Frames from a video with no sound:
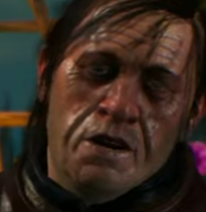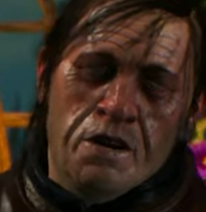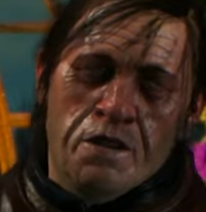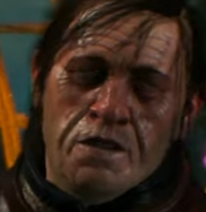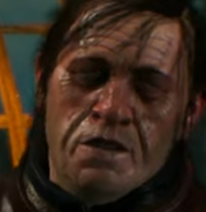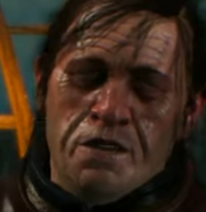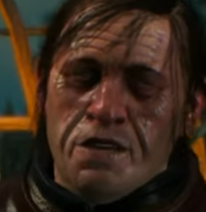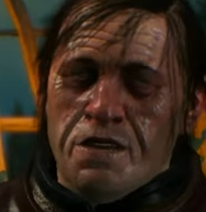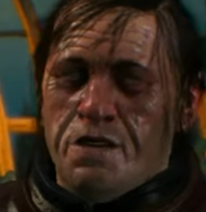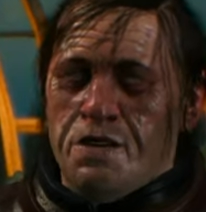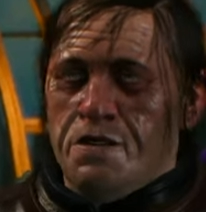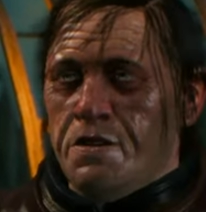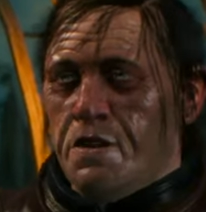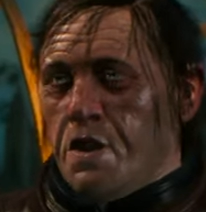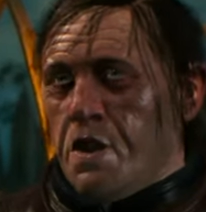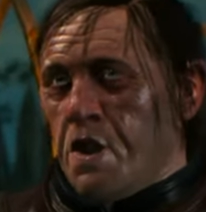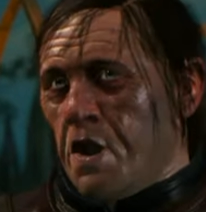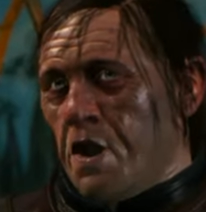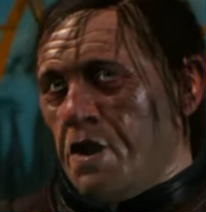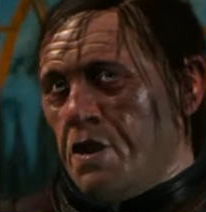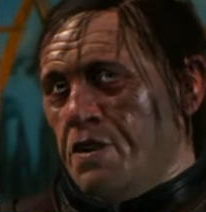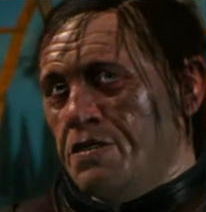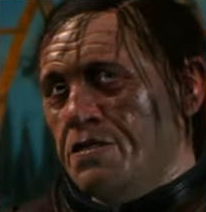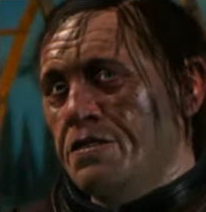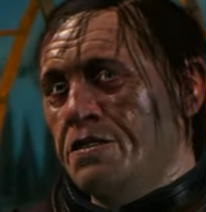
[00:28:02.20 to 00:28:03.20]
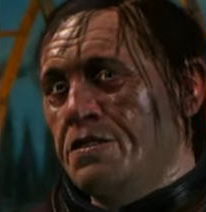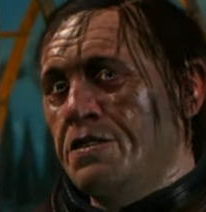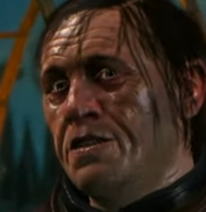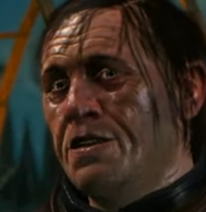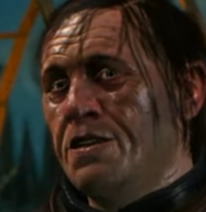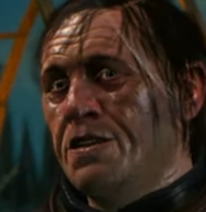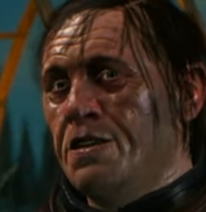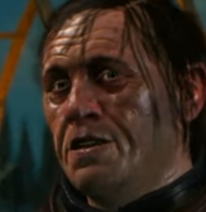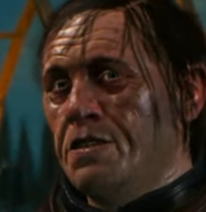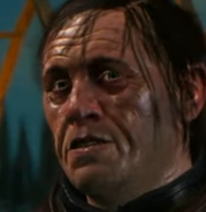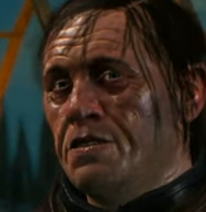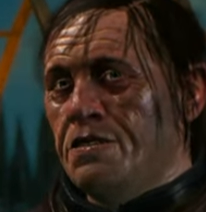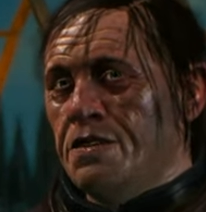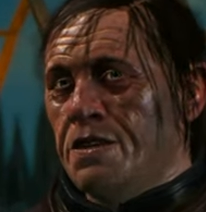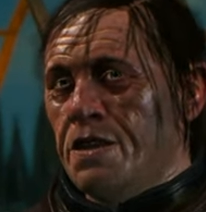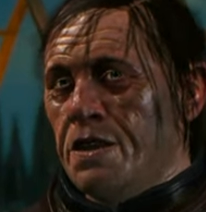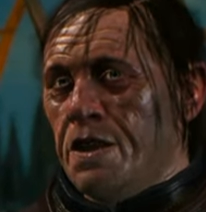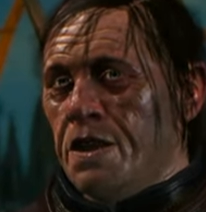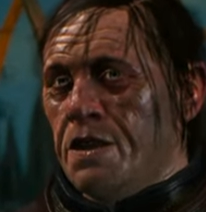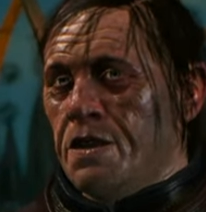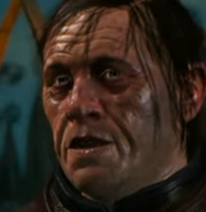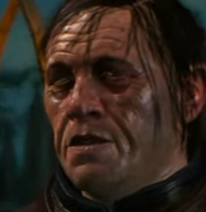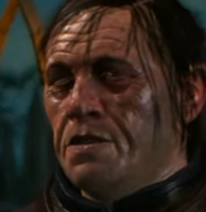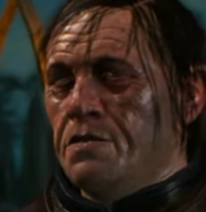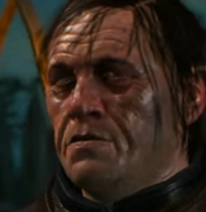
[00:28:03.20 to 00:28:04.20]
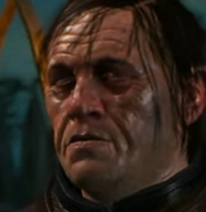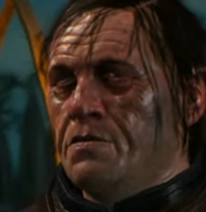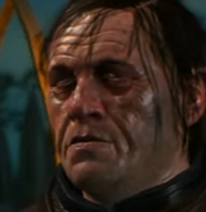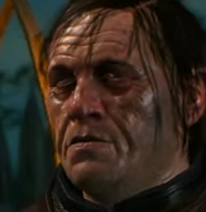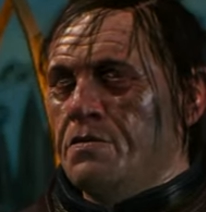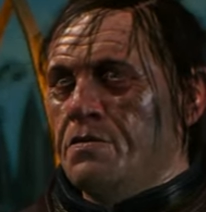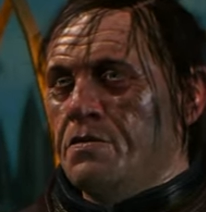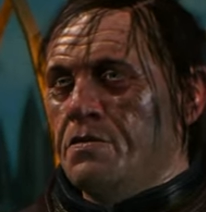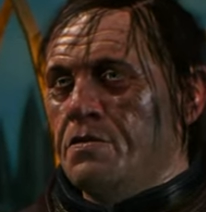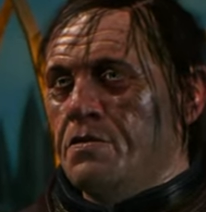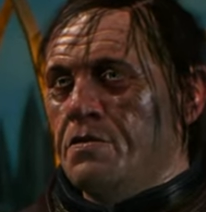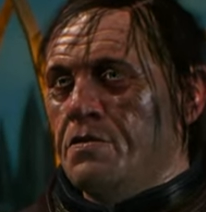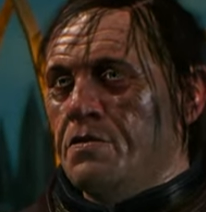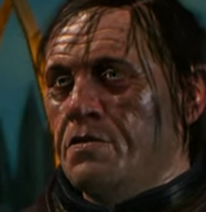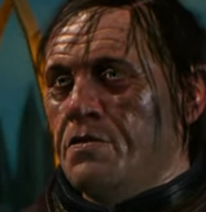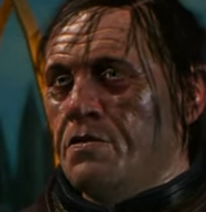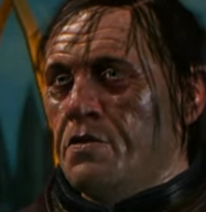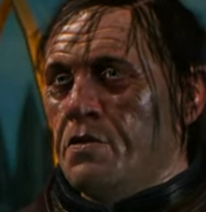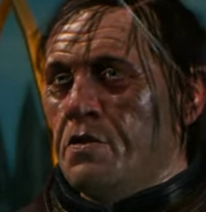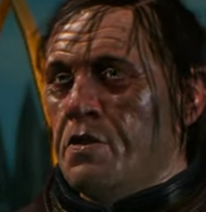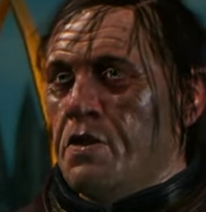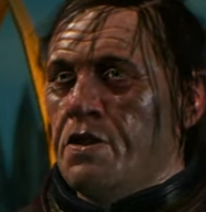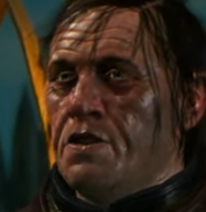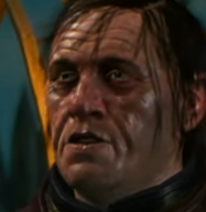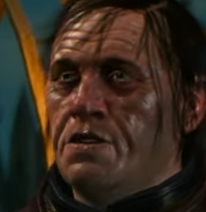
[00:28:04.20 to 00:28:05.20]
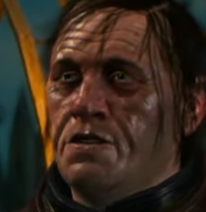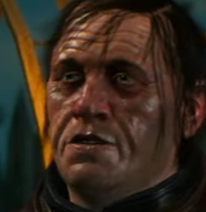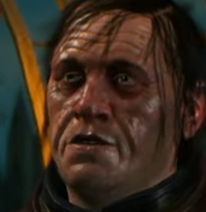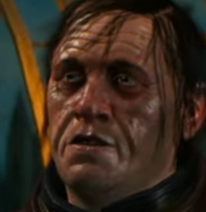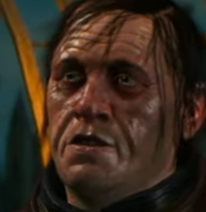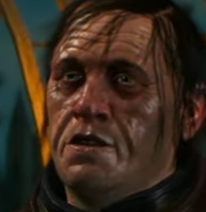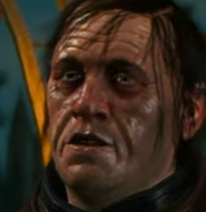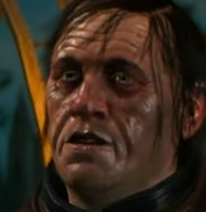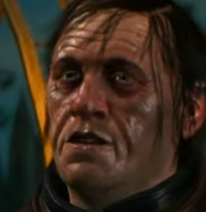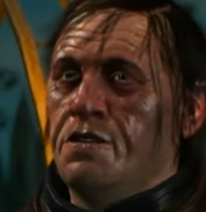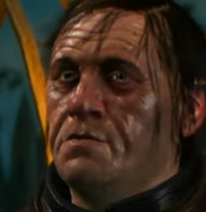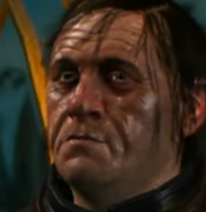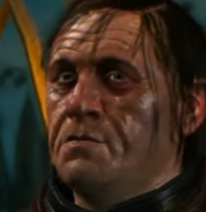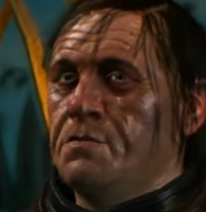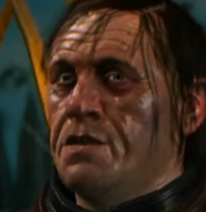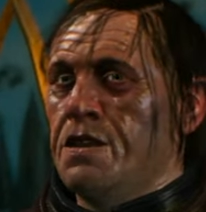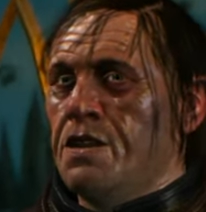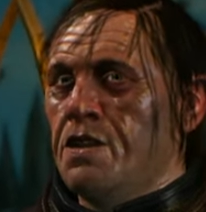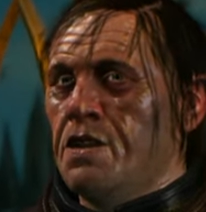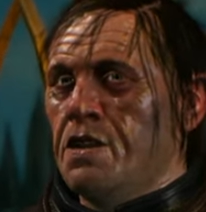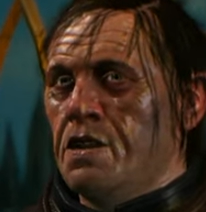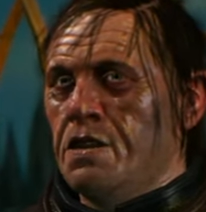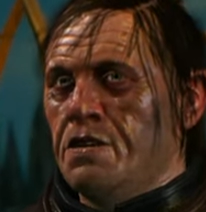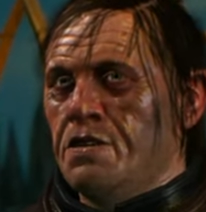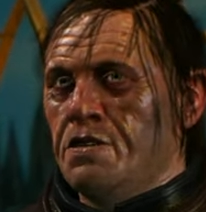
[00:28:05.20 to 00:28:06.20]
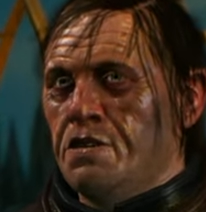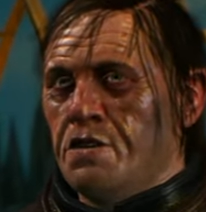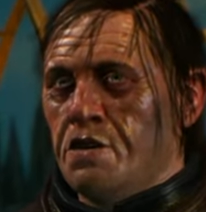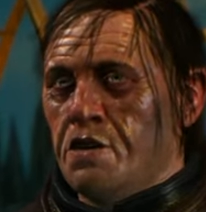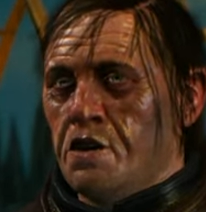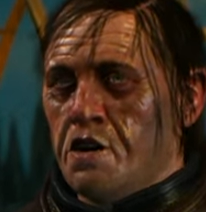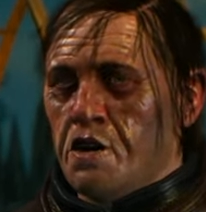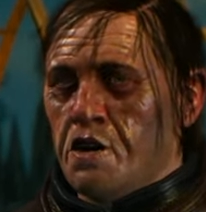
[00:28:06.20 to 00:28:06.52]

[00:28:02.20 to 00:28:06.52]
to lock their doors, stay inside. What did you and the Baron